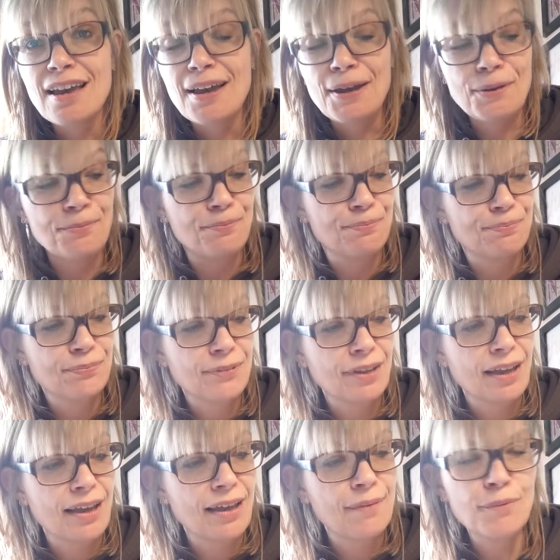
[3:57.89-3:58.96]
I'm
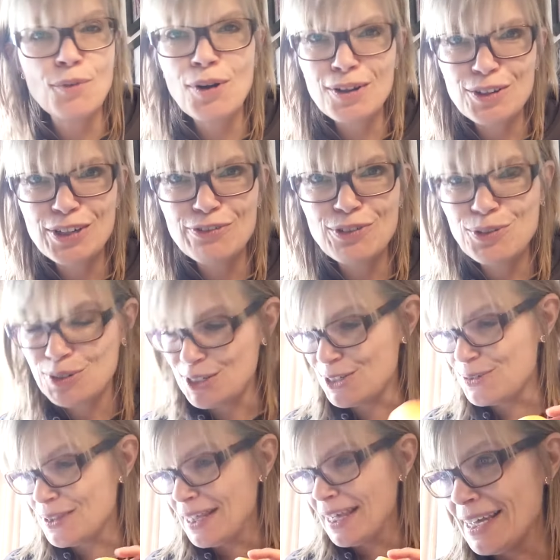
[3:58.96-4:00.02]
quite looking forward to
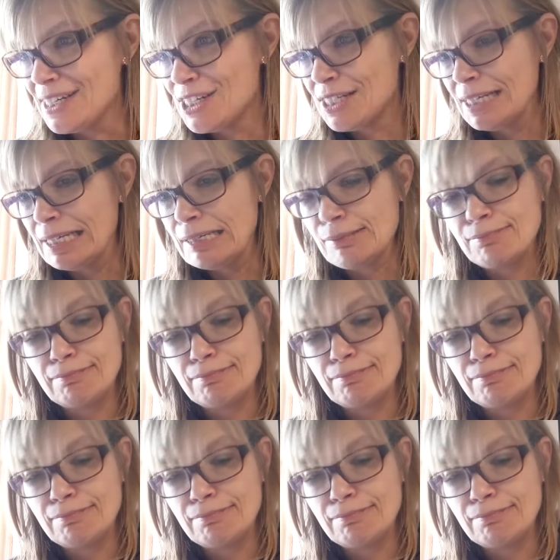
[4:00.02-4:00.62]
doing actually.